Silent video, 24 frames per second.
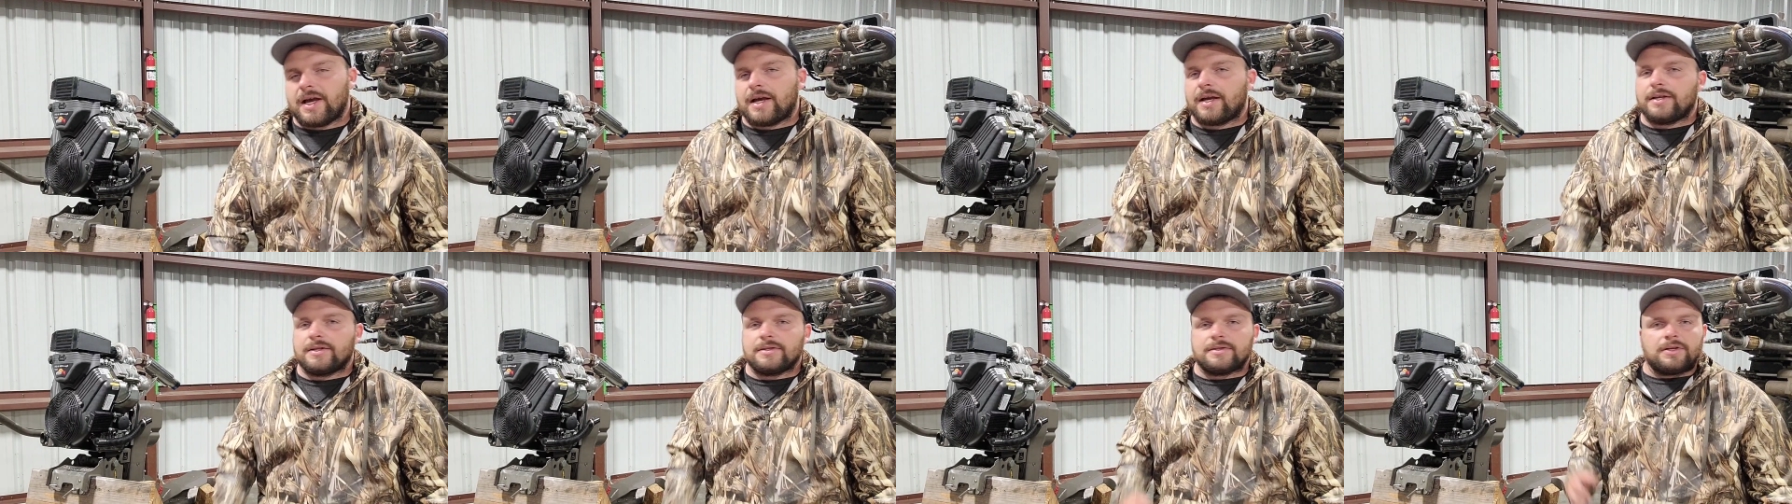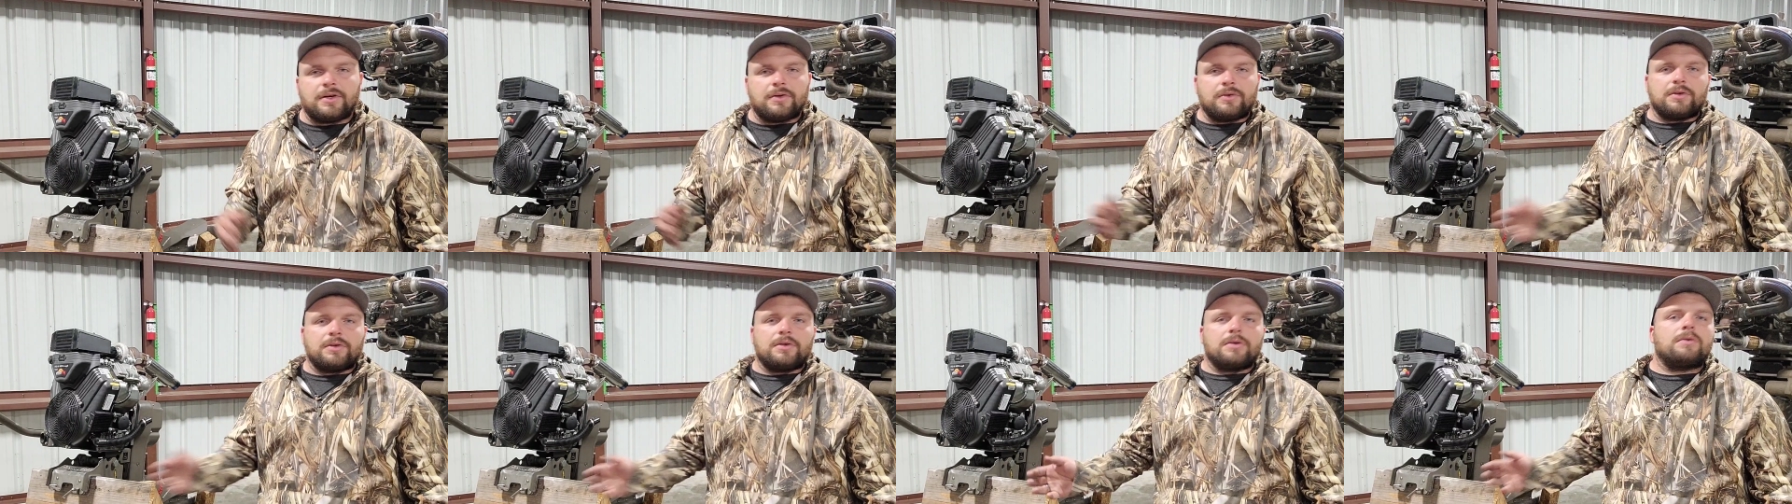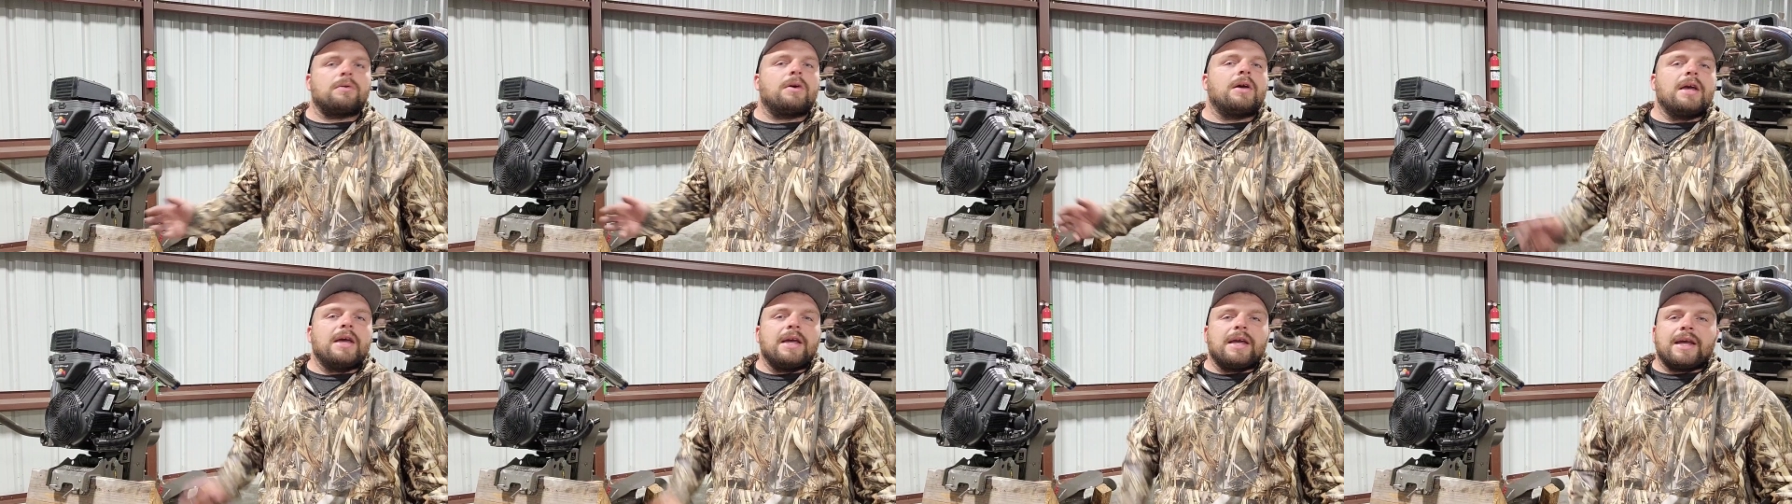I can tell
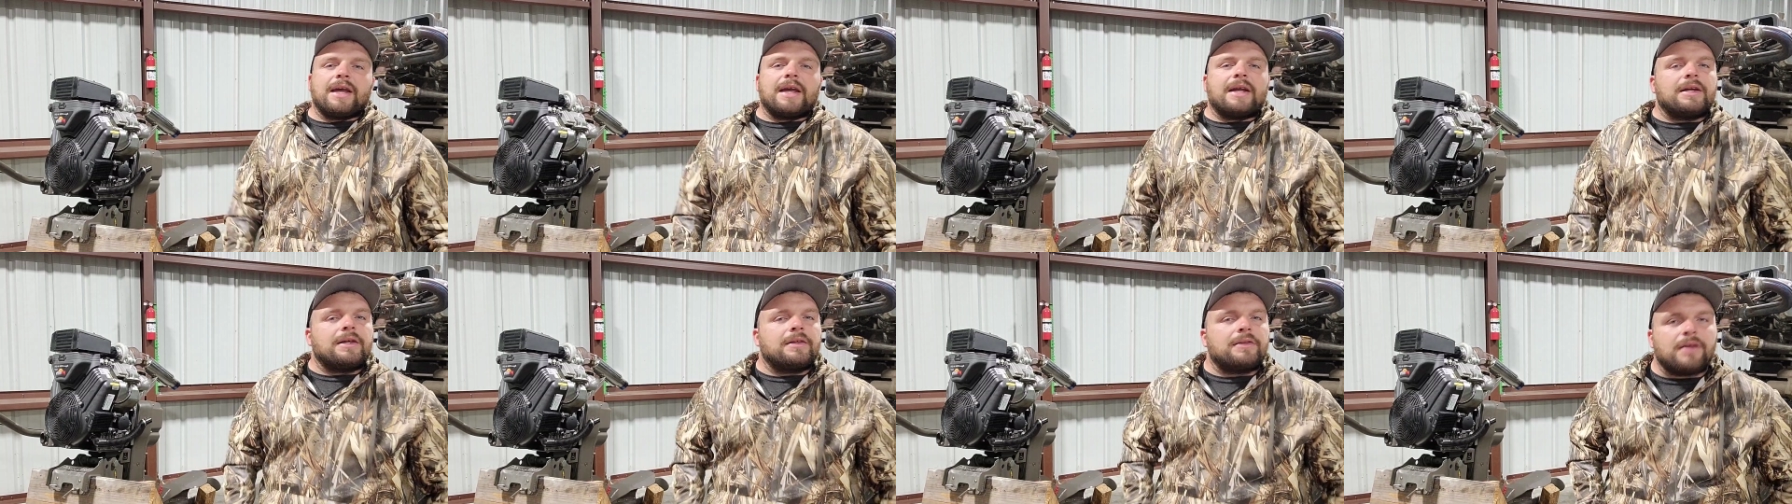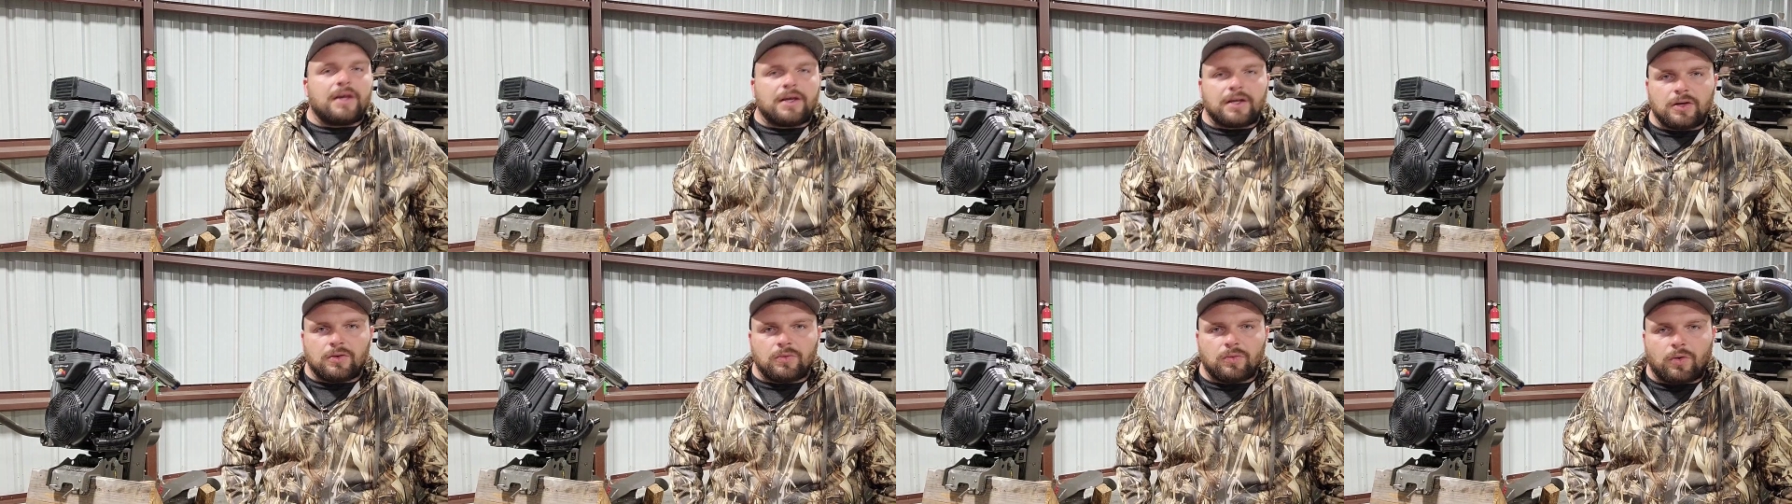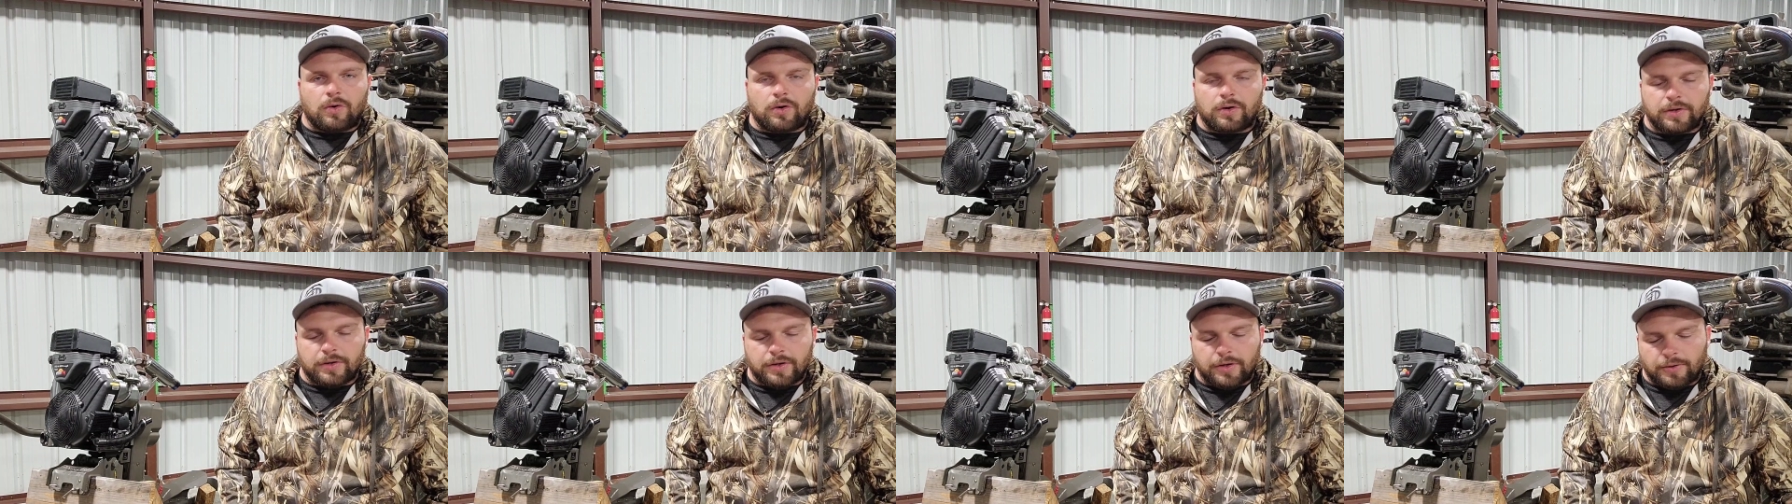you anything you
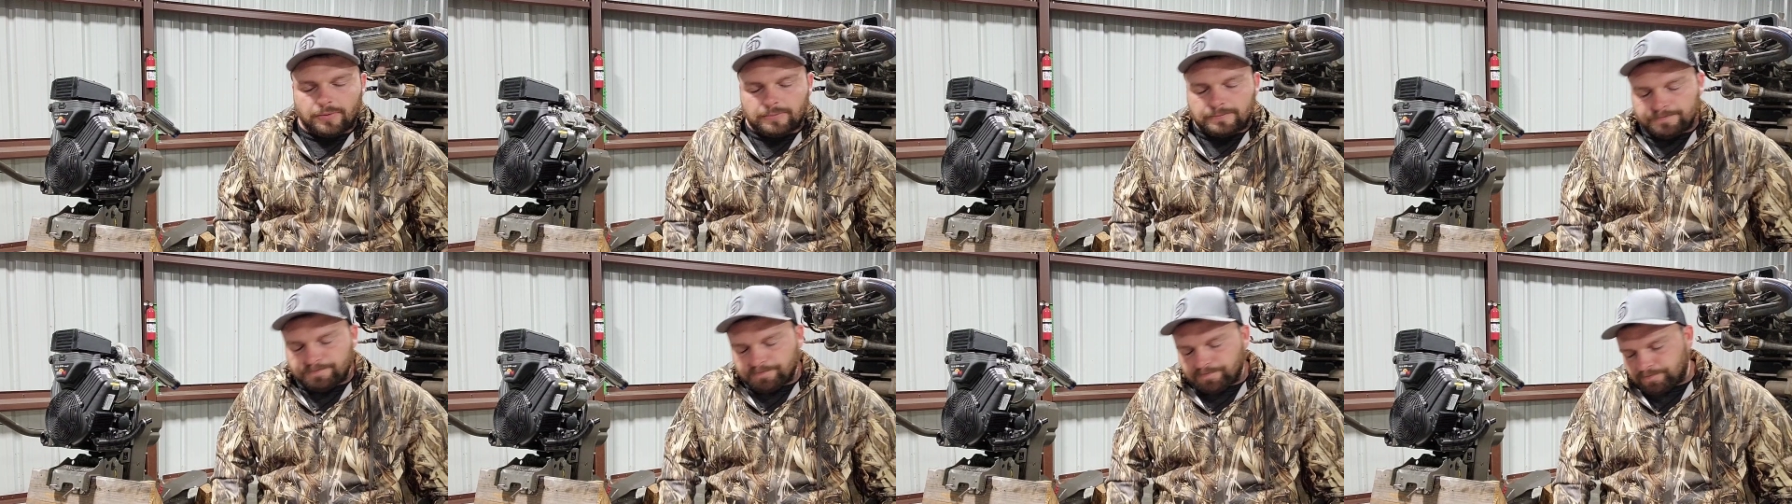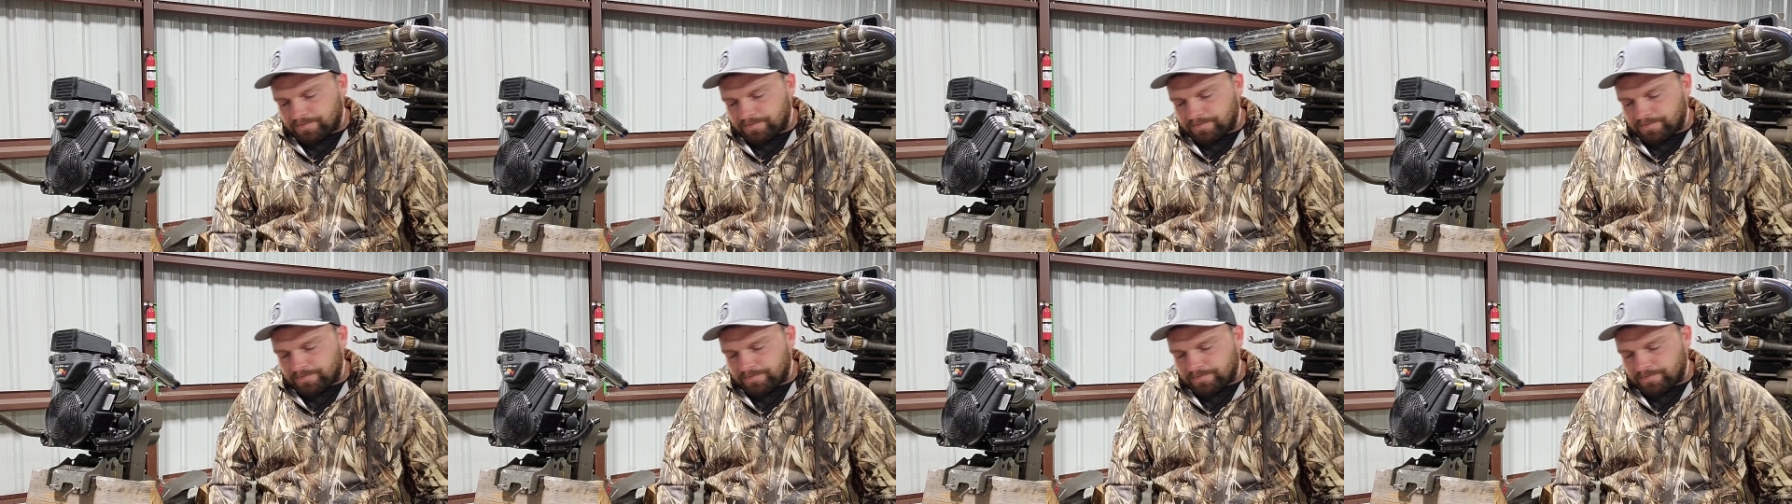want to know.